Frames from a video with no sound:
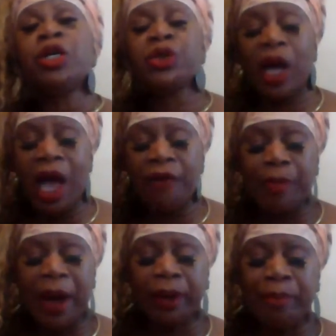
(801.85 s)
So I have
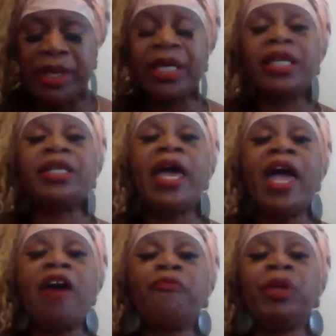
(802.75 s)
about 1.5
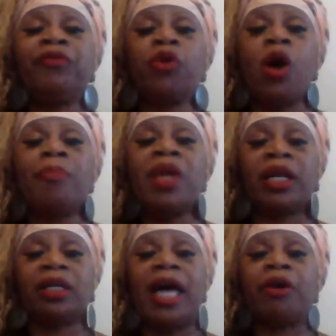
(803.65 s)
minutes before I'm
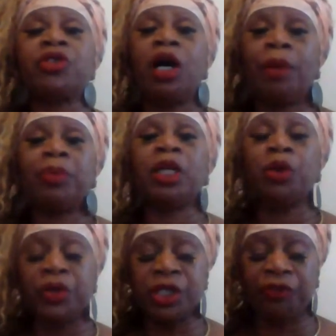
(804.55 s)
not allowed to
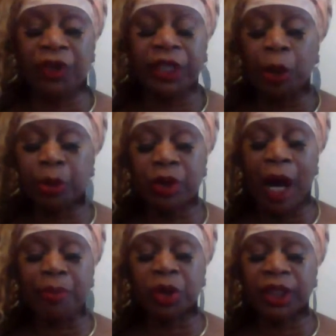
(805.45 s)
upload this video
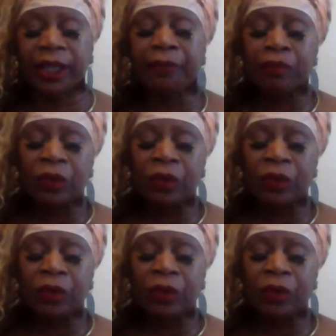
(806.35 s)
properly.